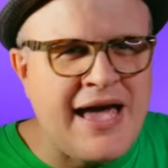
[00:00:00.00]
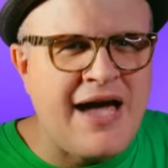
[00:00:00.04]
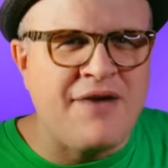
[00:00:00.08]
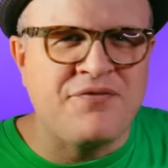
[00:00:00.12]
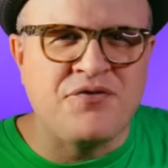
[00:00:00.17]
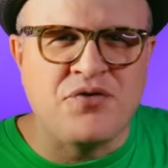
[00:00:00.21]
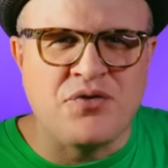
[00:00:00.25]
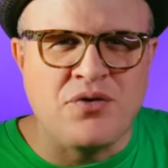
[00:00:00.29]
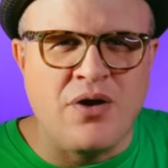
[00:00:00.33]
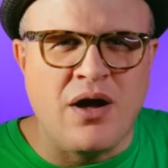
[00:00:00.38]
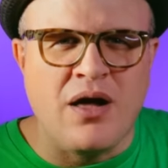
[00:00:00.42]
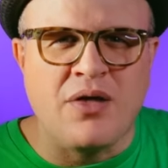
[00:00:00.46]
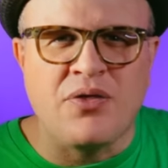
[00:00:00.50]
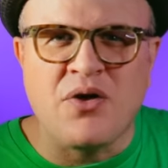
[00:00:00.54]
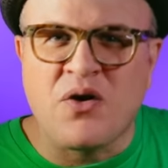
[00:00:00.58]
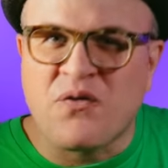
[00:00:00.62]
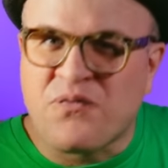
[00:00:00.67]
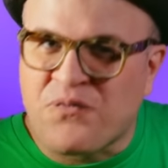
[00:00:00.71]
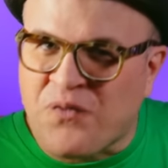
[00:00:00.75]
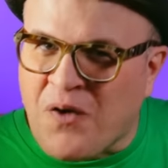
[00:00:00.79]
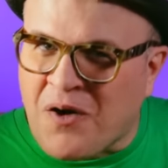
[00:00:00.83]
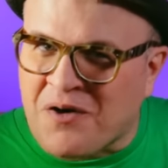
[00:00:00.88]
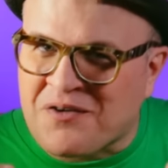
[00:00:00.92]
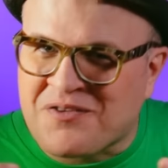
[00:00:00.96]
after all, they're
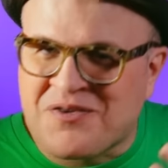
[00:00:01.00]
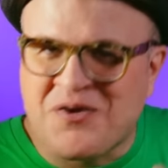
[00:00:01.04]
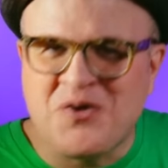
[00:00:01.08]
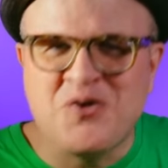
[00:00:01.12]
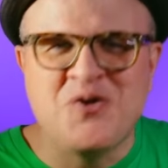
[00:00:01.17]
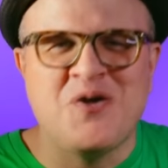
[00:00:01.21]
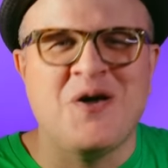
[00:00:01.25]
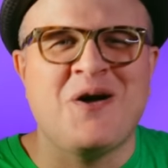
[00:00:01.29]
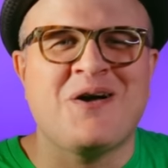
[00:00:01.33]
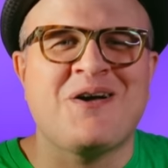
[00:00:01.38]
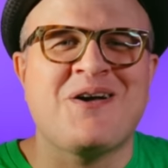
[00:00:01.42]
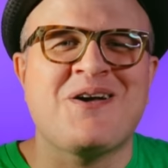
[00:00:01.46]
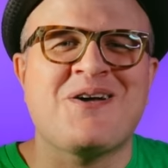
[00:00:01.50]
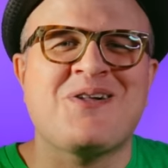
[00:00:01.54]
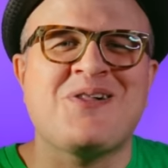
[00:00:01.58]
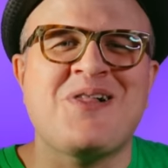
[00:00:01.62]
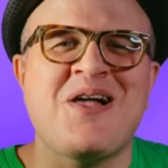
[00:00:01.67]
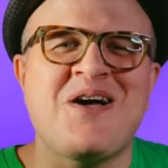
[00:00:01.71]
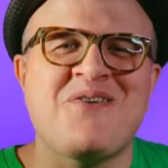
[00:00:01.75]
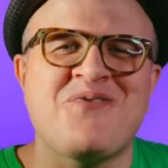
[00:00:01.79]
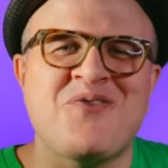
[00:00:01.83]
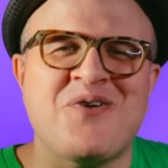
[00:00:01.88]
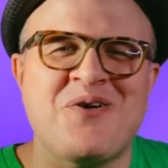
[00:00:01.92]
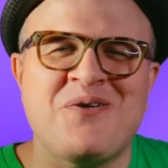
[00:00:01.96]
far too young and
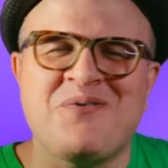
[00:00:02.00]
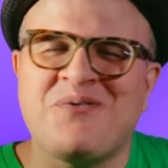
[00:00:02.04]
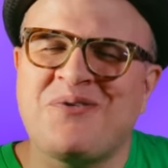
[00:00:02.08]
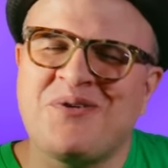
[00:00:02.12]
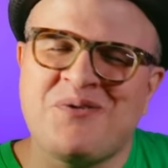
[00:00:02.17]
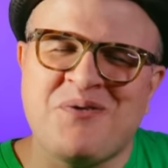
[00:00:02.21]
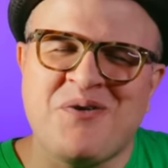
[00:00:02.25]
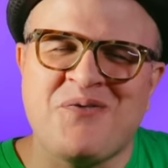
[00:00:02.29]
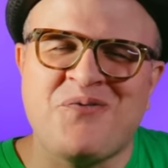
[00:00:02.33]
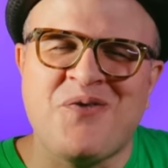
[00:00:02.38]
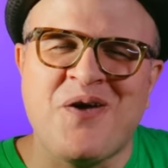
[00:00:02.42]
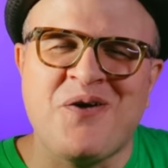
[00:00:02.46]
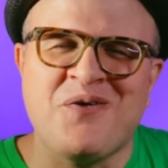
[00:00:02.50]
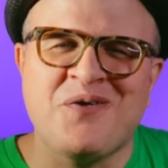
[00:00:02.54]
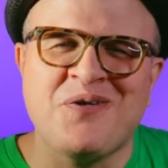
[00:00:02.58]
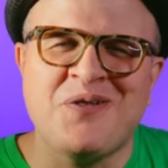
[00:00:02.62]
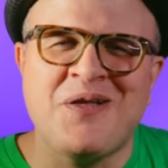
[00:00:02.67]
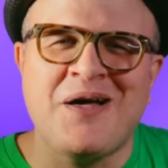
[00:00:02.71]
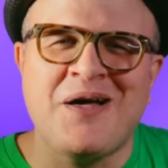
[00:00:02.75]
clever. One of my favorite